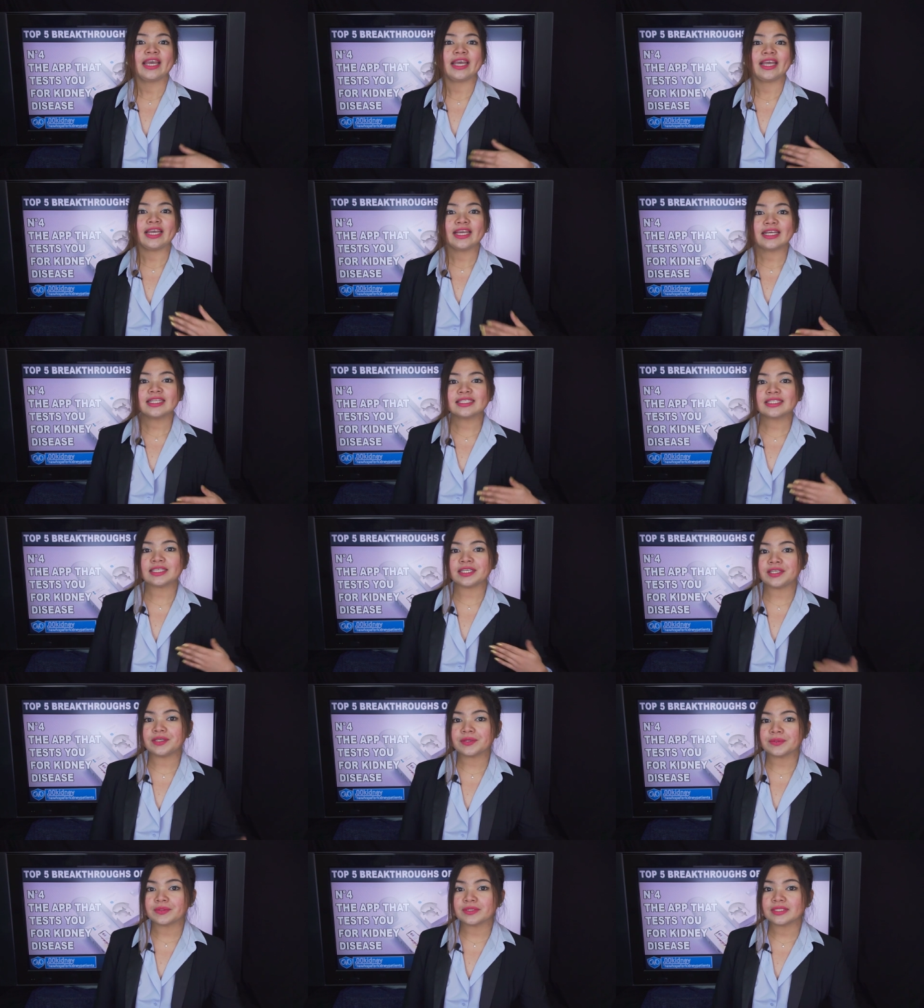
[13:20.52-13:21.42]
Its
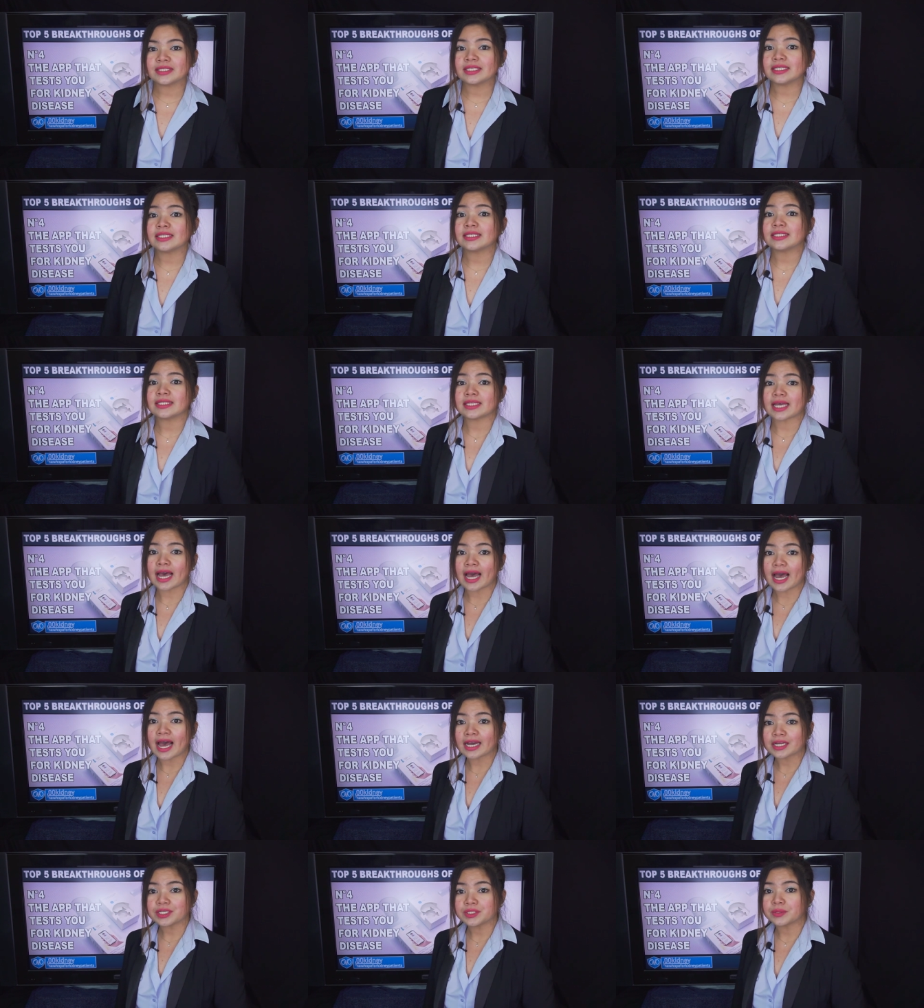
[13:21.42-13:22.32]
use is
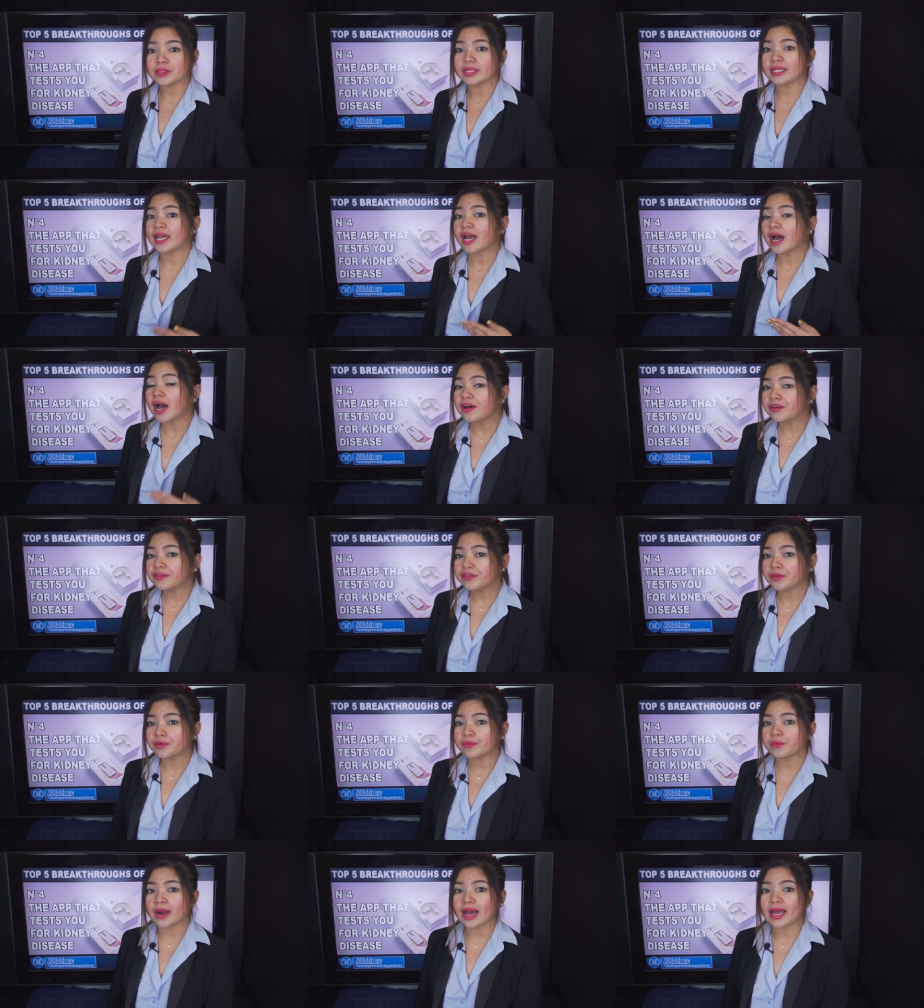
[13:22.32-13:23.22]
actually
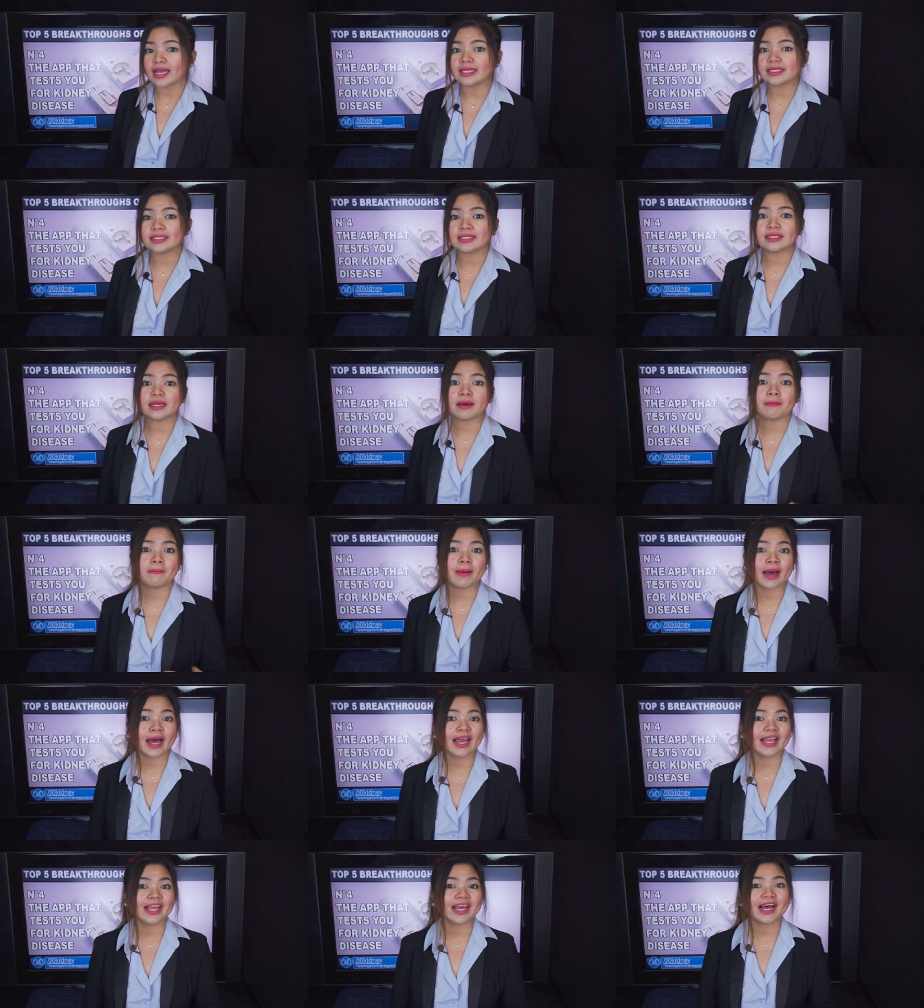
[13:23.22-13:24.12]
authorized
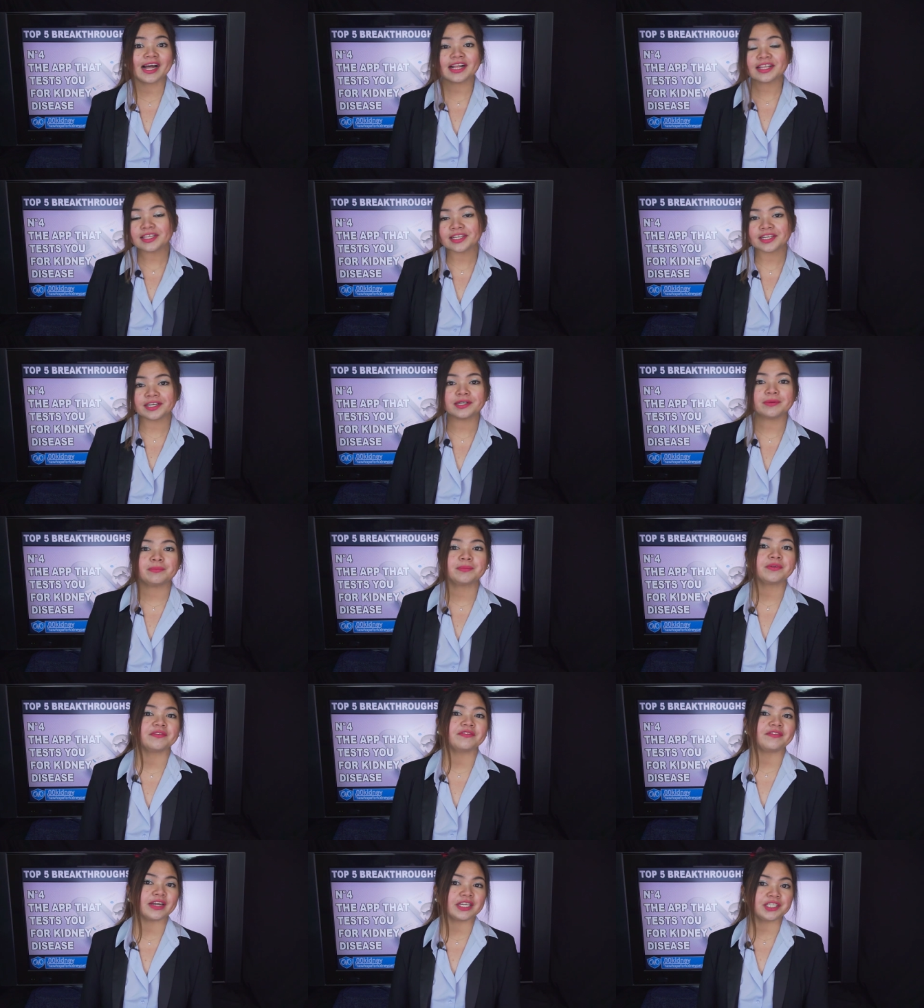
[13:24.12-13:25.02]
by healthcare
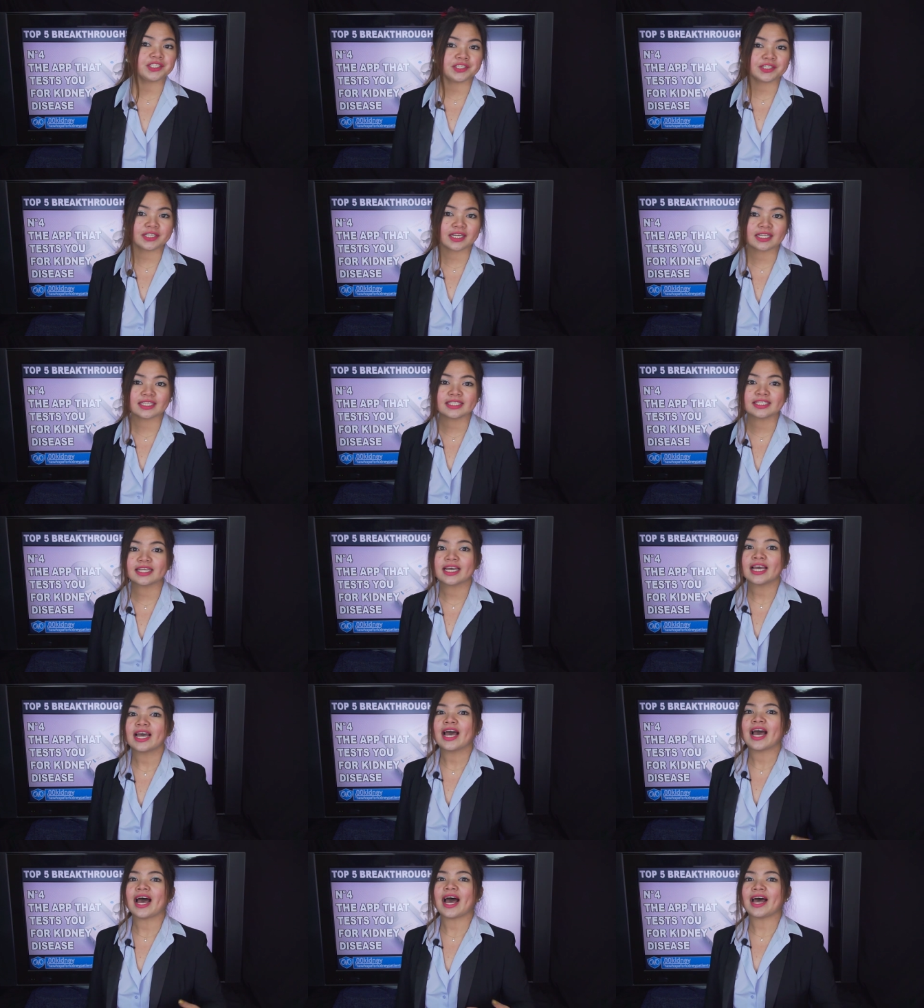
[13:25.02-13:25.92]
professionals
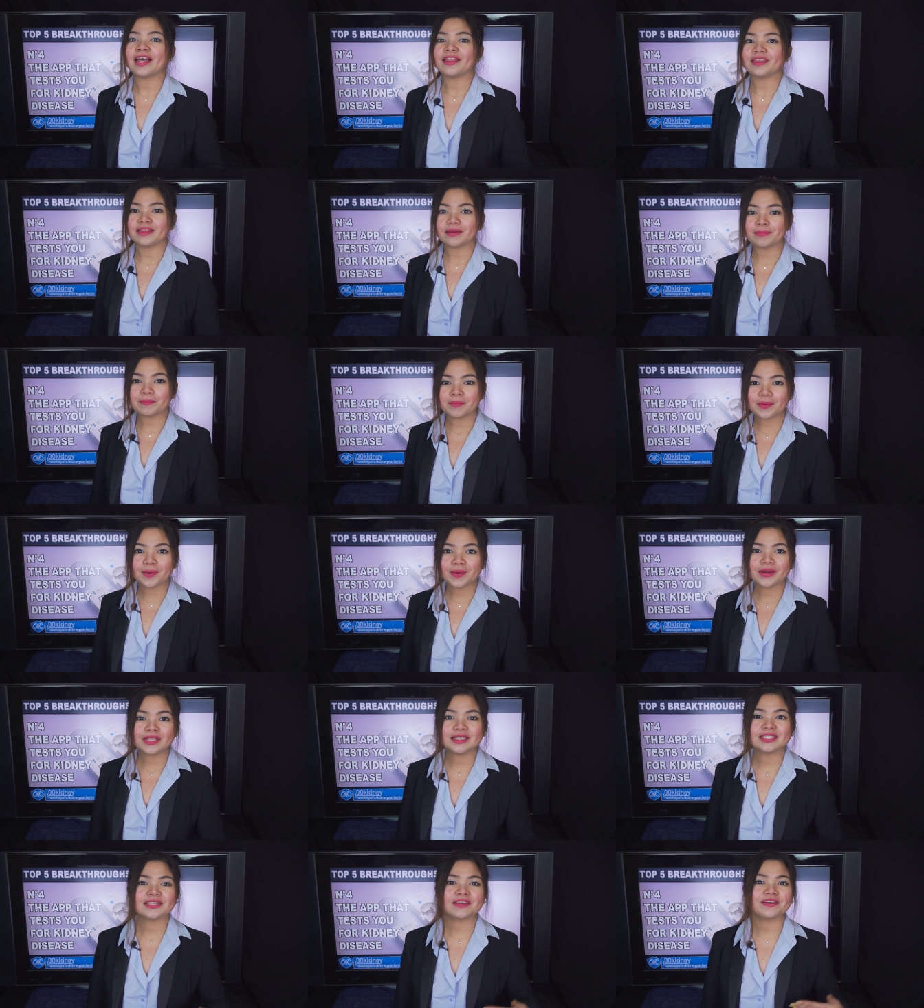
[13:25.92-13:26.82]
at the
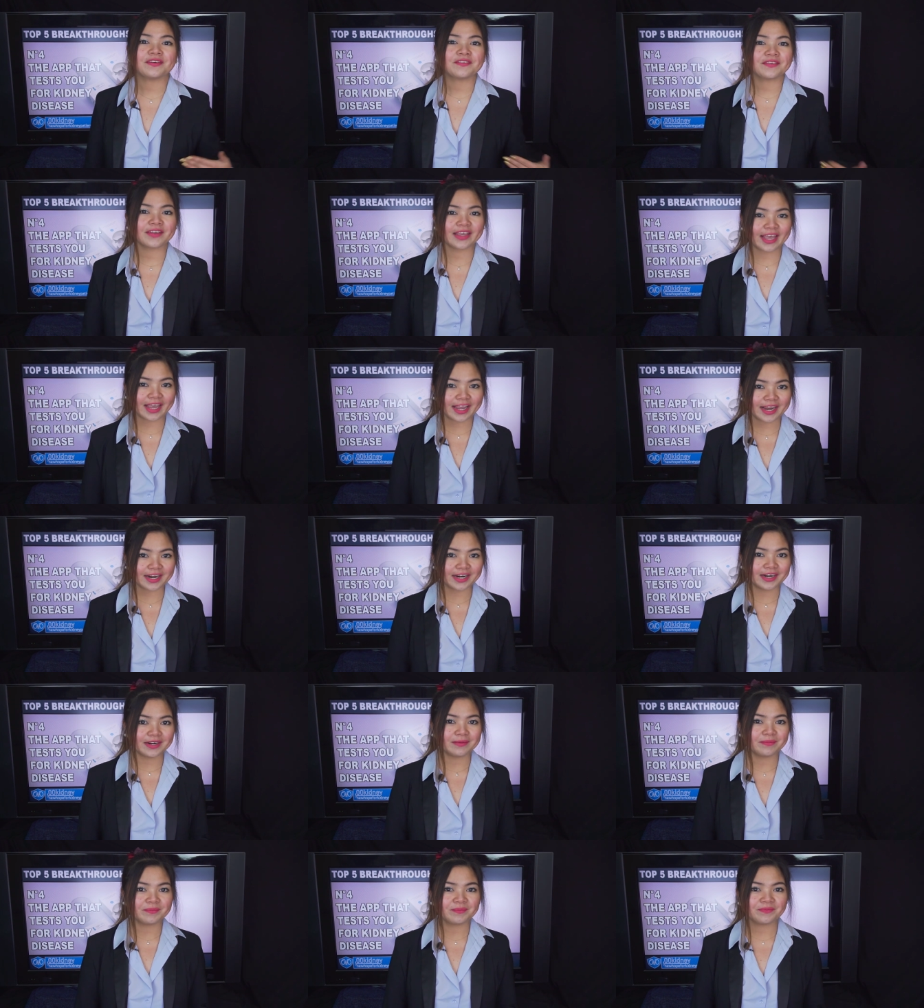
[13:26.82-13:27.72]
point of
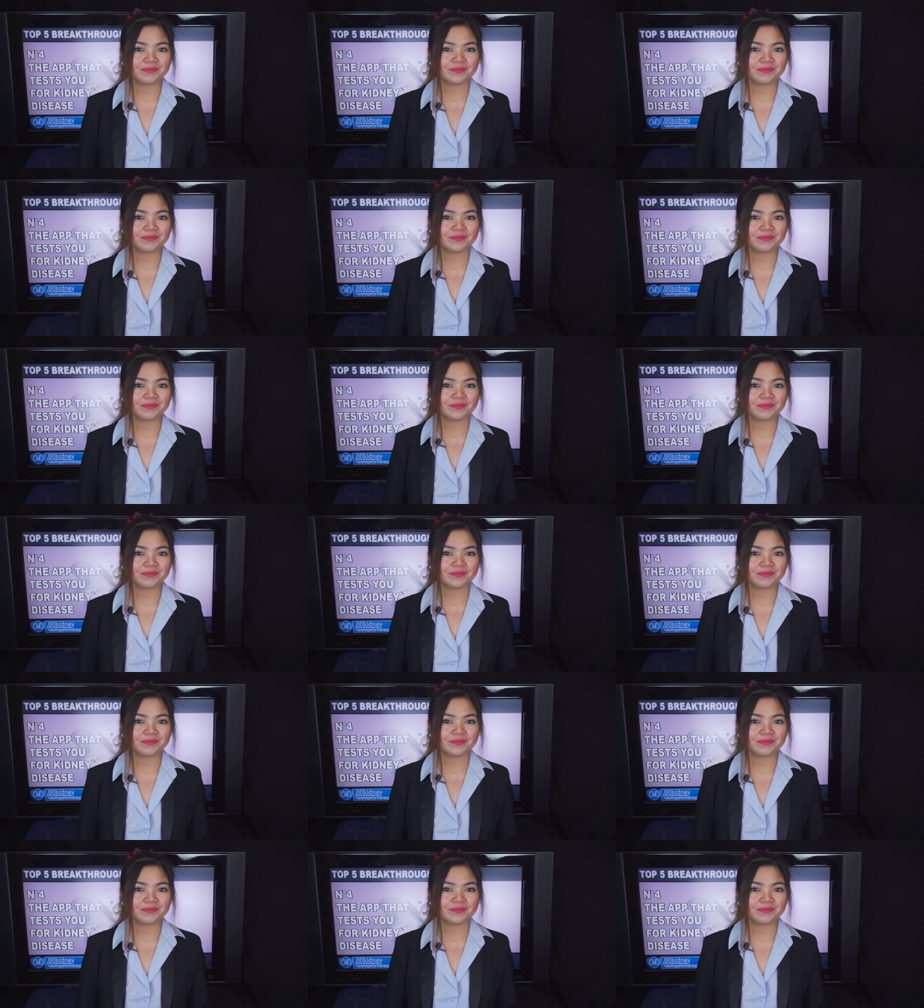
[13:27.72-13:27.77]
care.